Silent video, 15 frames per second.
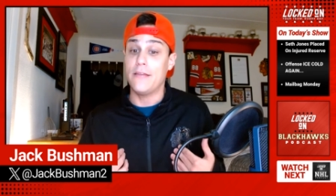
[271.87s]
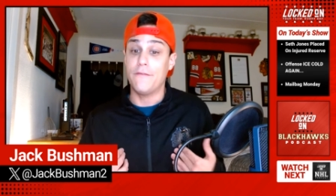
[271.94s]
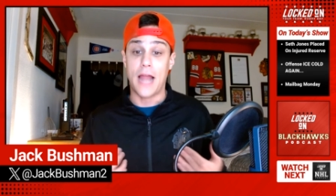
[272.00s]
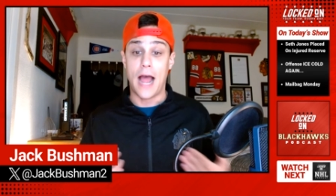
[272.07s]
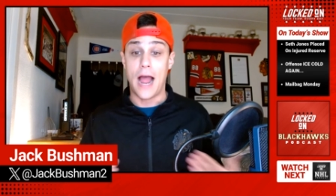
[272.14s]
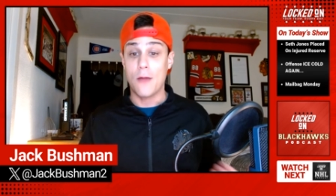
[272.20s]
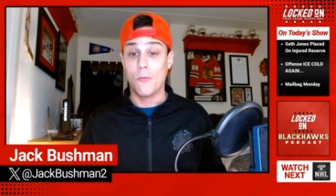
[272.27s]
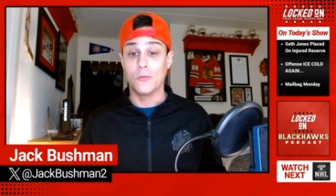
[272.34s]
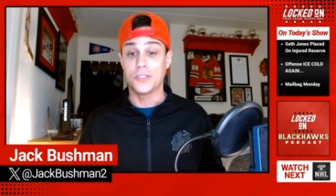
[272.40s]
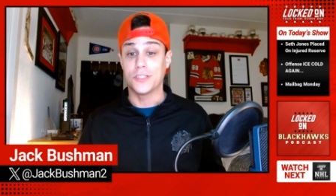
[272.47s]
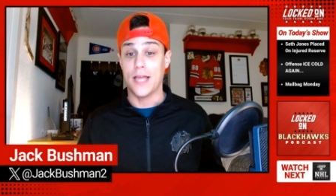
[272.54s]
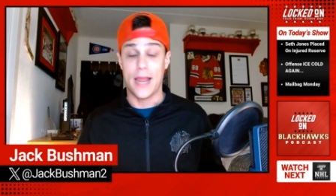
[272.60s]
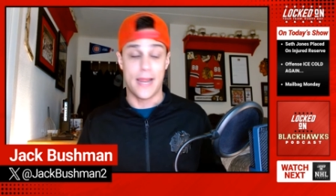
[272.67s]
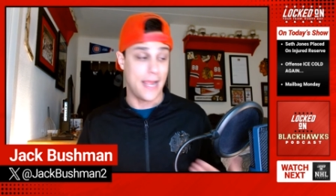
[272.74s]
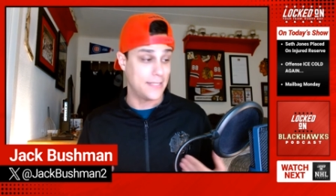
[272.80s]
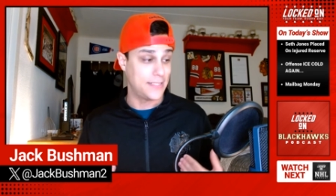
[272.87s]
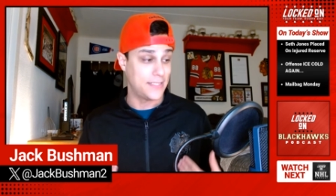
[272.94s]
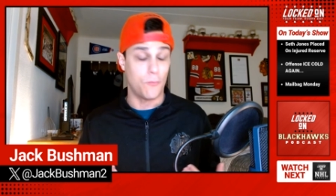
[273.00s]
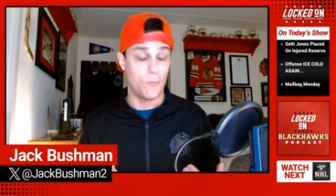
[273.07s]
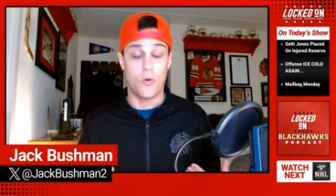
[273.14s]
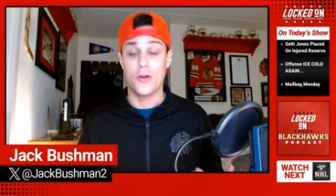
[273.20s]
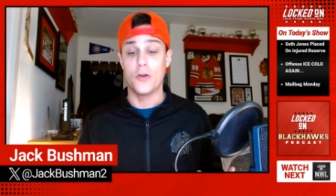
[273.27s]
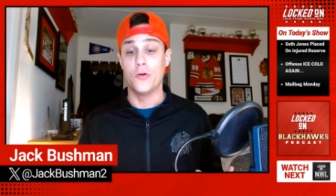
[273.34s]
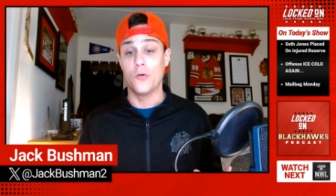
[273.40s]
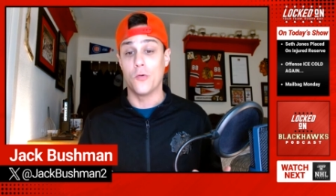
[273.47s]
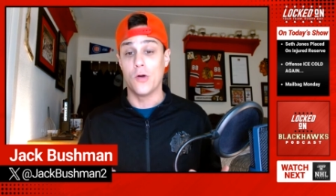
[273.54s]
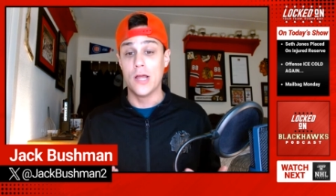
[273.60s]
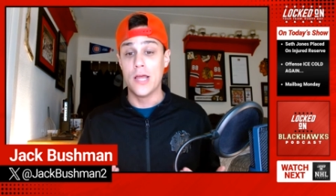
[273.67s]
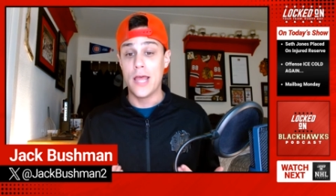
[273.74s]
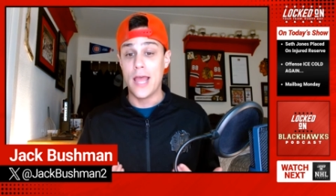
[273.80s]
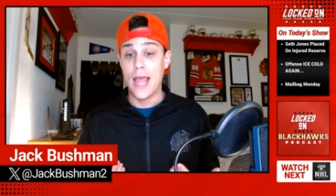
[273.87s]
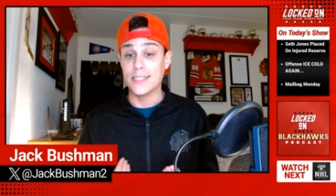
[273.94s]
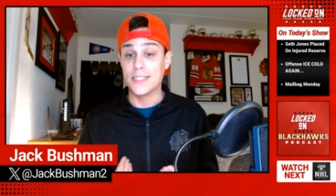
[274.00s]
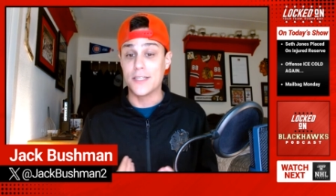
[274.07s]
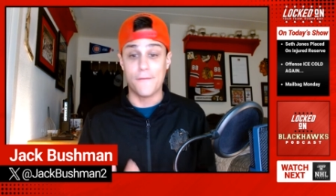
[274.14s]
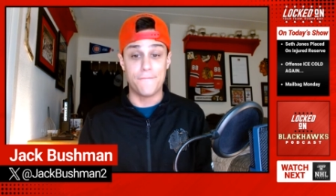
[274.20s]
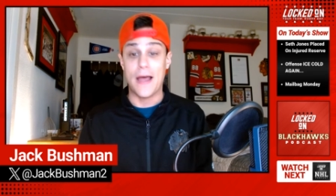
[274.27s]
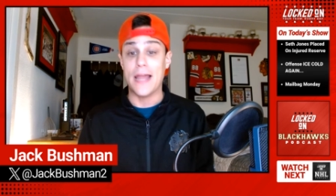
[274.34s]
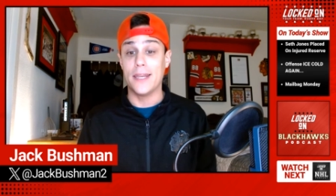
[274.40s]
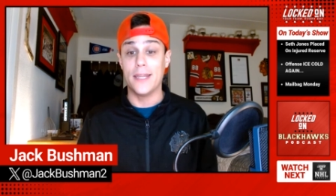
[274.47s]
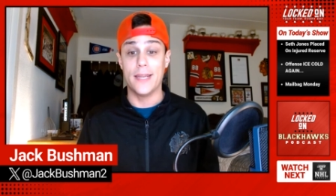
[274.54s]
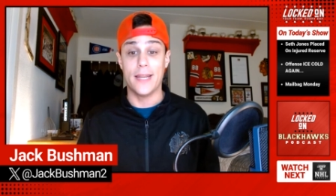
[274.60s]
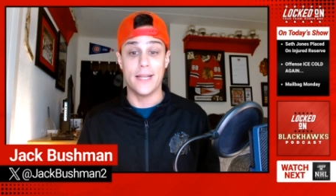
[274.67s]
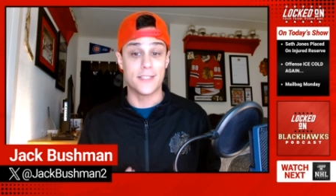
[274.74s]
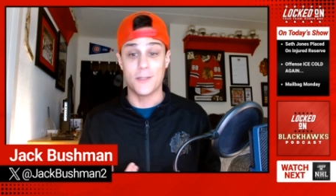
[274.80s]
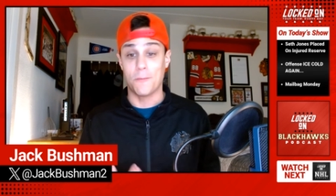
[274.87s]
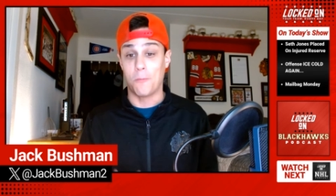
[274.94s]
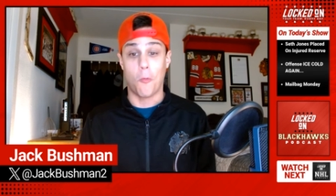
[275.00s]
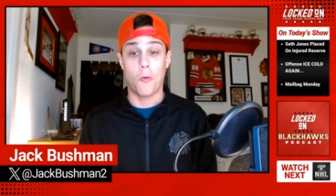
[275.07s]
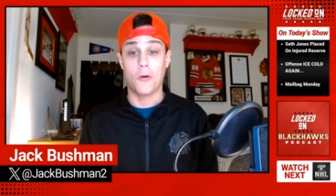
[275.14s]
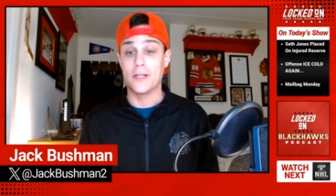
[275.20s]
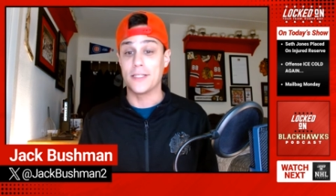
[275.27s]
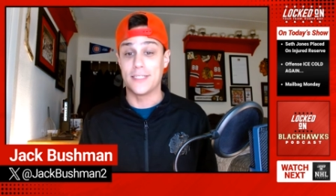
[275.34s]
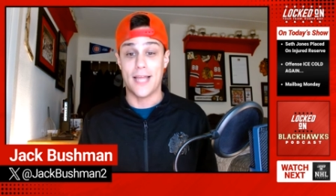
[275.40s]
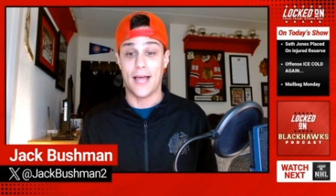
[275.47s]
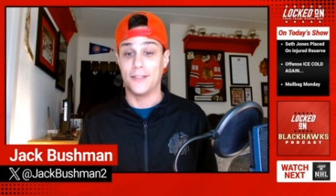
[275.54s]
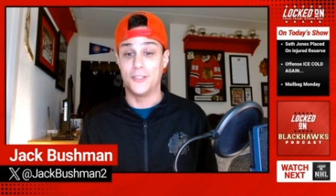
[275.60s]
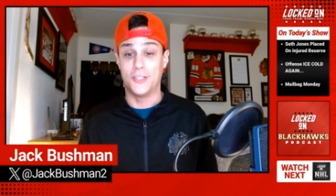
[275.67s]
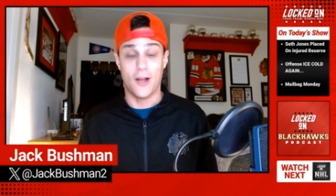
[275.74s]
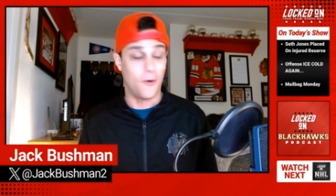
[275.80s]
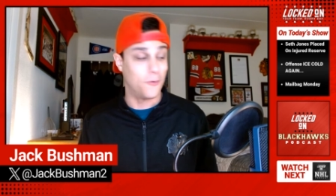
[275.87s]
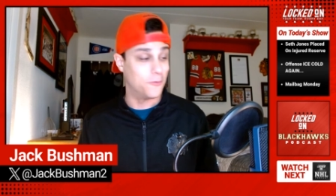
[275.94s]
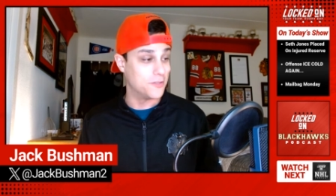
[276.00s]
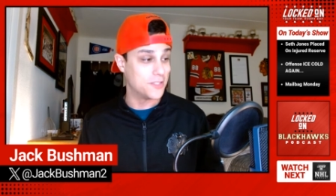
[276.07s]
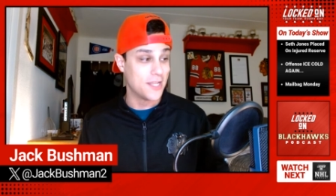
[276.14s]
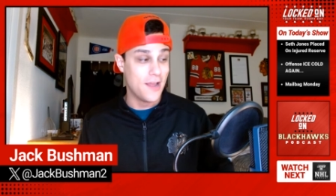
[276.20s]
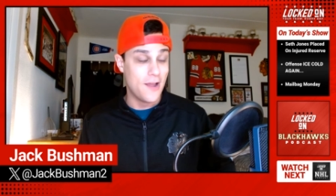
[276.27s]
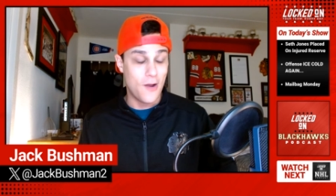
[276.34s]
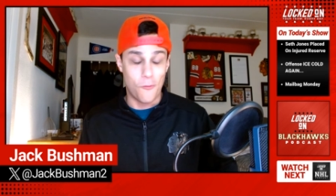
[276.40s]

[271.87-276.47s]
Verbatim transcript: Even I will say as someone who has defended and supported Seth Jones